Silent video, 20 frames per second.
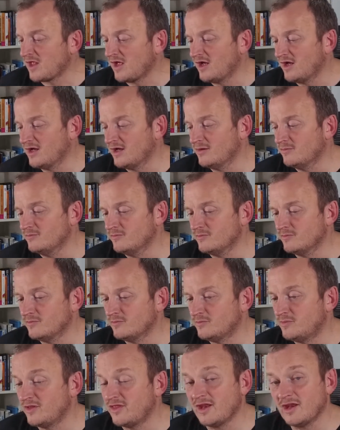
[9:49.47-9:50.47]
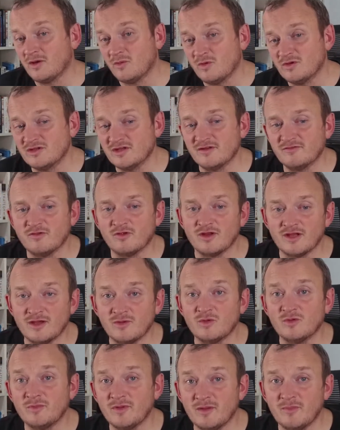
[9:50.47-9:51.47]
But then I wondered if
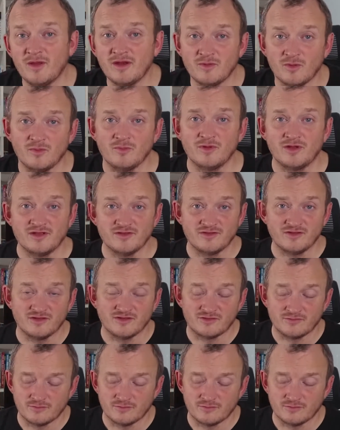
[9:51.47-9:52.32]
Lochlea would be a better one, because